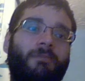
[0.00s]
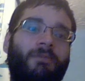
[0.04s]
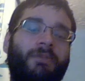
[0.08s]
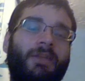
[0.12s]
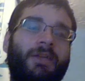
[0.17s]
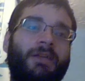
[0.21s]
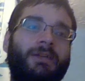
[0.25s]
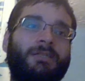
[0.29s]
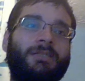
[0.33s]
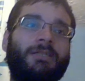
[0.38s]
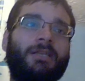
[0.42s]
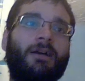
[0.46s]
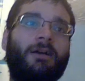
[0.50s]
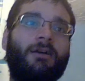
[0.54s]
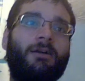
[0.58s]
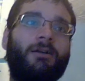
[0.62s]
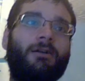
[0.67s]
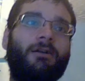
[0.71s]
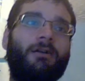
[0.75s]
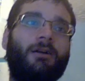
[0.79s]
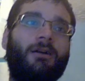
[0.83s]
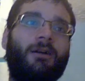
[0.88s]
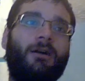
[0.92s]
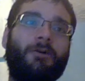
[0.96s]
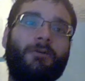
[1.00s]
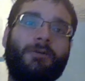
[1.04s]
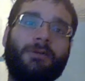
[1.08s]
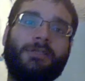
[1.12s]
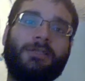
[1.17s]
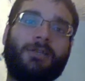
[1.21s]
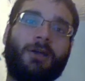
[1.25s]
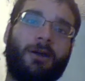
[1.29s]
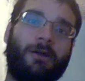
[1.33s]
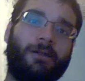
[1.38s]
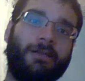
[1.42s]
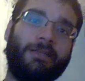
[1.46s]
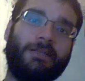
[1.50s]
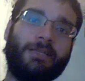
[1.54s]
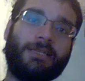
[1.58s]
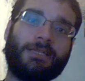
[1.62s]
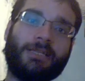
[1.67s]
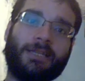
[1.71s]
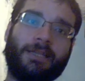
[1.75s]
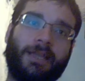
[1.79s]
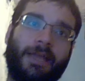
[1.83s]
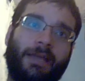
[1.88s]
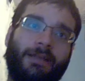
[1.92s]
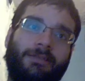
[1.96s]
things that are entirely
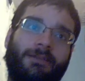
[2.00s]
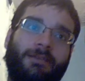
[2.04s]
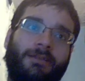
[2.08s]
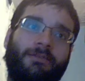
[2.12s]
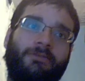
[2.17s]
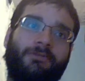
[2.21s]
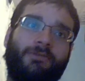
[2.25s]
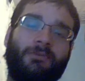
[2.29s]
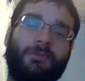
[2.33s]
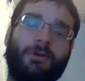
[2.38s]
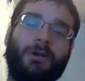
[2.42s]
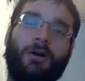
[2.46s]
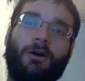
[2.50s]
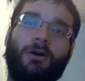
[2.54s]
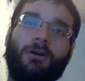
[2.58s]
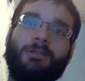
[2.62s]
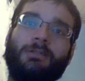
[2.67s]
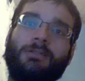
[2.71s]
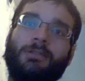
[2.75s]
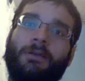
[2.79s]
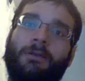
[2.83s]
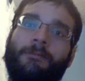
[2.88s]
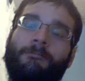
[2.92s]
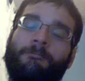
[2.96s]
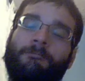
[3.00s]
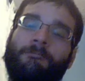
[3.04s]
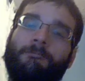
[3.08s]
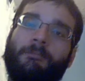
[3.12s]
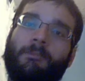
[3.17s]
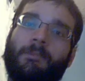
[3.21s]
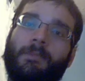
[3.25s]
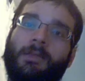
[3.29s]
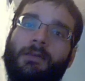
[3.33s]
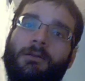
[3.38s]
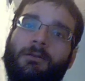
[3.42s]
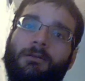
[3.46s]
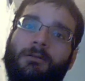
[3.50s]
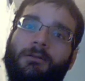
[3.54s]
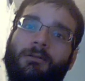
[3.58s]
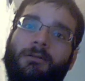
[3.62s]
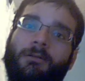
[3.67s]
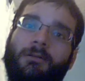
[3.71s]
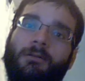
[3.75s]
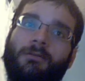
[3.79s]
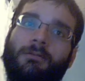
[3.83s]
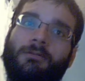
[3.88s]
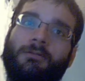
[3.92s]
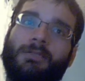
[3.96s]
disconnected from God
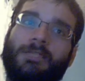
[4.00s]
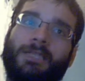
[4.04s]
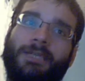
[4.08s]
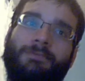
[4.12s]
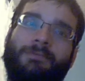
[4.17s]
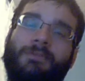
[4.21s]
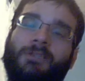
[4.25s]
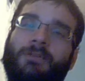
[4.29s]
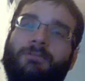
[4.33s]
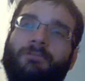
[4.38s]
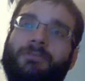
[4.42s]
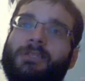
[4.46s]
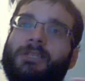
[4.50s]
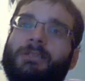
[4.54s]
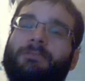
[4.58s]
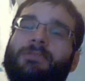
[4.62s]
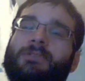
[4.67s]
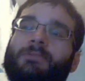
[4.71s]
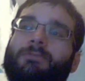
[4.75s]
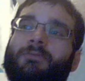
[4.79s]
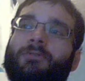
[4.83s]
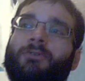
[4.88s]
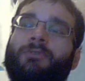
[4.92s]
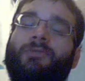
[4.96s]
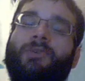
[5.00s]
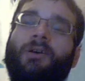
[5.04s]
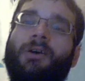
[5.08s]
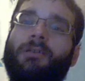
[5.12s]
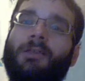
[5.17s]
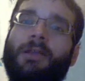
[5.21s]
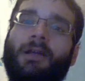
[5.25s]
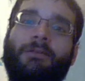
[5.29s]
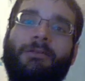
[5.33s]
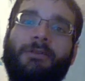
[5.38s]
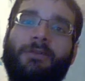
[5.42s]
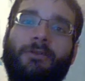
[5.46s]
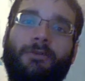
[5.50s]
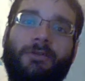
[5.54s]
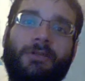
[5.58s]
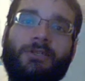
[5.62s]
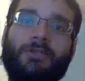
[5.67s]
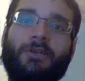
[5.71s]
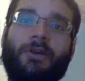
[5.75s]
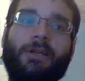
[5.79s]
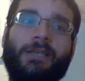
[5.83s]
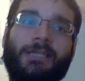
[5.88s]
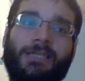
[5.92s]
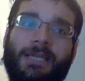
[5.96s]
seem to prove God, like, you know, the
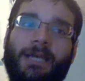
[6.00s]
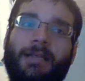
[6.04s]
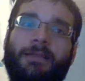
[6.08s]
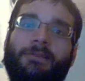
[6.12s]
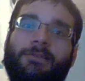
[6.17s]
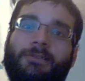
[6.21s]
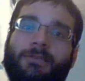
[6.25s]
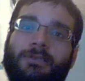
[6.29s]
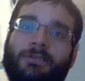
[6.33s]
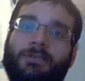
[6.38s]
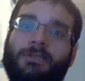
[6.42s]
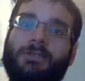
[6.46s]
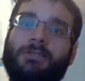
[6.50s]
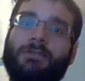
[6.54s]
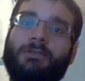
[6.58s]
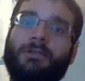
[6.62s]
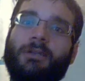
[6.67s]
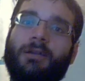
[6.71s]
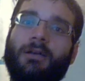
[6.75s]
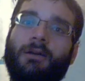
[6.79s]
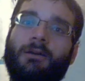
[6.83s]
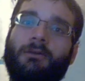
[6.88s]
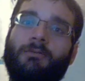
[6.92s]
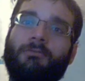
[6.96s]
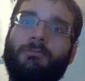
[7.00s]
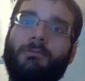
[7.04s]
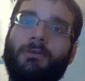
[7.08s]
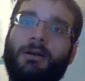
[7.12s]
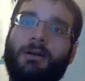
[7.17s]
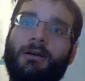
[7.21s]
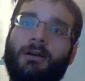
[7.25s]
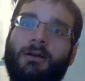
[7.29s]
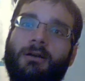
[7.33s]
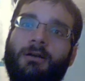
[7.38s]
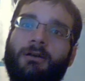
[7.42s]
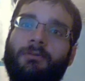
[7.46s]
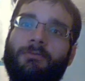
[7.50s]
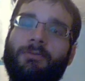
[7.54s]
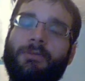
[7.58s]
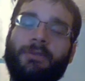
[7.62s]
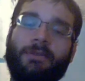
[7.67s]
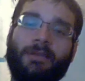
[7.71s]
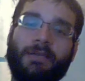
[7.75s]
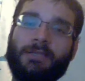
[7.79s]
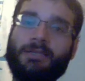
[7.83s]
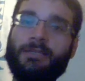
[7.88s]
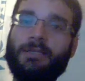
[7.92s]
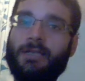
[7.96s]
giant skeletons
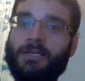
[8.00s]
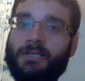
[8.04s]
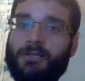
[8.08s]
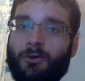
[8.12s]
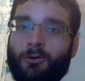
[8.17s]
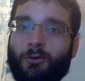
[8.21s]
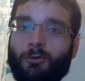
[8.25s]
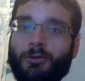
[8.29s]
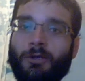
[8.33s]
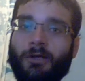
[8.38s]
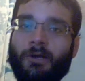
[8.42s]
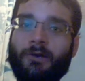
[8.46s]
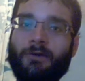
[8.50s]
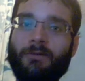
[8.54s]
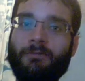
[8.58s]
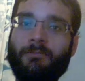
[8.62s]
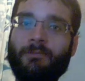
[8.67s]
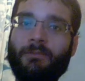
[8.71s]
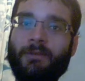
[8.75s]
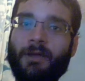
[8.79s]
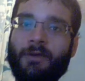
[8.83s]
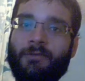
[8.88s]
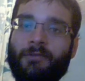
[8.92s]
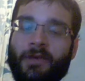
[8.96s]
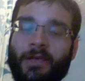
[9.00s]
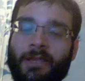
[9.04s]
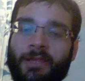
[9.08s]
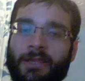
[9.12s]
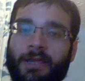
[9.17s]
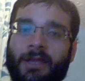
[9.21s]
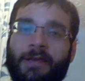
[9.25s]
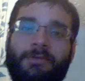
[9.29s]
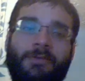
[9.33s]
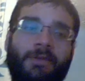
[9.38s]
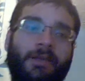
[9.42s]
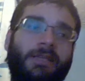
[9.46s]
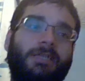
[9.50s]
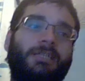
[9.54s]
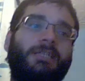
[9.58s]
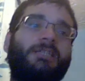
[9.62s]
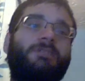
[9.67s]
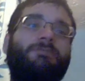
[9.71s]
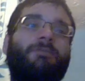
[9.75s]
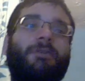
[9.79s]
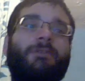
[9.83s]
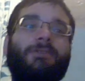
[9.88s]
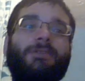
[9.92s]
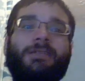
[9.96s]
that this caller in the Atheist
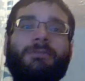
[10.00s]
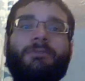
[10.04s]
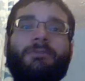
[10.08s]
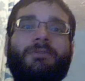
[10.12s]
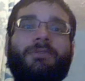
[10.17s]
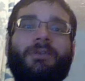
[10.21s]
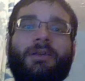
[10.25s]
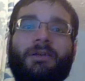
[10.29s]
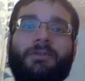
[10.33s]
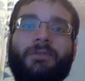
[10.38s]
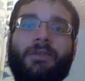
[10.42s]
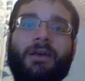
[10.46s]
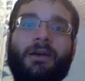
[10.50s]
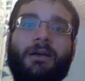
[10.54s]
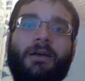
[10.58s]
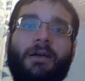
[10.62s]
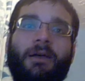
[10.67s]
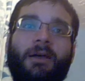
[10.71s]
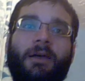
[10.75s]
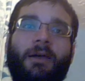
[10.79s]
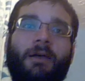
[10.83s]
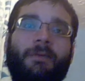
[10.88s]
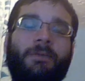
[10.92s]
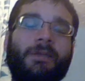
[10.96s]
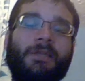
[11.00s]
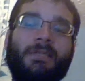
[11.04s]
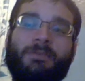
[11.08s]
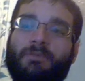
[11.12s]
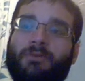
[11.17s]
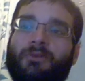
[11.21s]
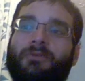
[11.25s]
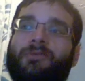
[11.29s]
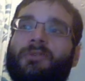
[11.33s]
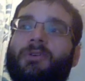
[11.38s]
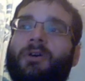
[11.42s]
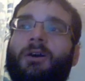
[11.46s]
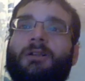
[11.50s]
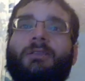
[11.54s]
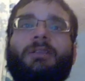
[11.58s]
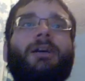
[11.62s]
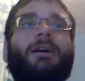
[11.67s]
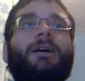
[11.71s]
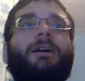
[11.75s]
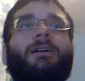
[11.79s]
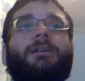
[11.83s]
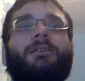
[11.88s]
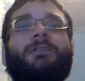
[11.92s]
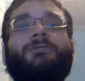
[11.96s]
Experience seem to think that this proved God.
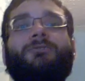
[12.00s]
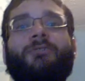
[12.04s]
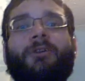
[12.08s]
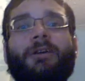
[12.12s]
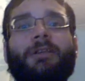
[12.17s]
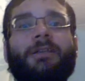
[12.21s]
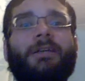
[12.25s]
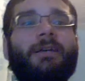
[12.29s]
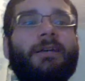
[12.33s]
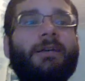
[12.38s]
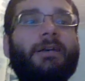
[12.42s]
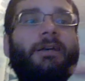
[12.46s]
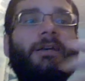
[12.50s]
Now I'm going to try and